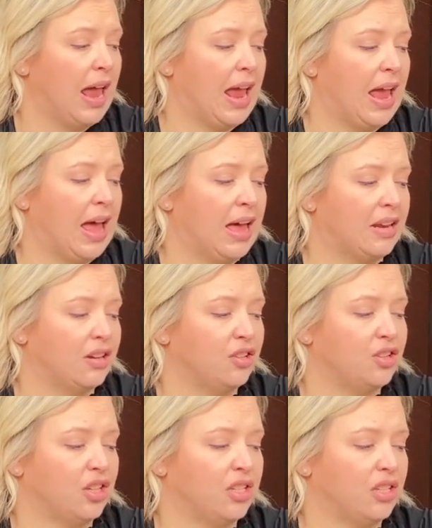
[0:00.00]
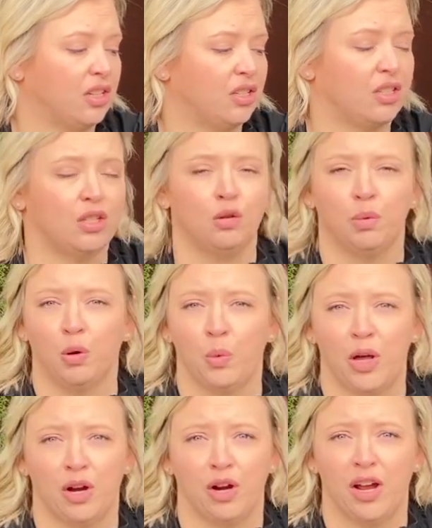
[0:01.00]
and just a super
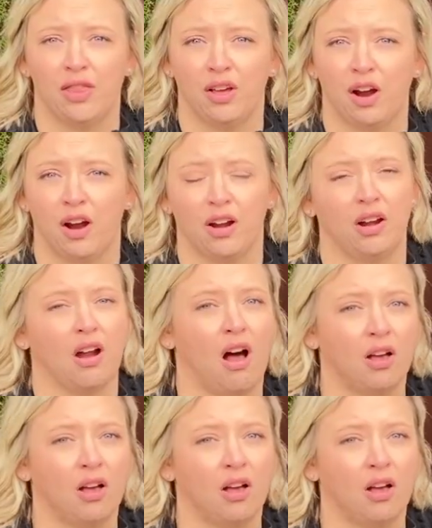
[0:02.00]
winner in the garden.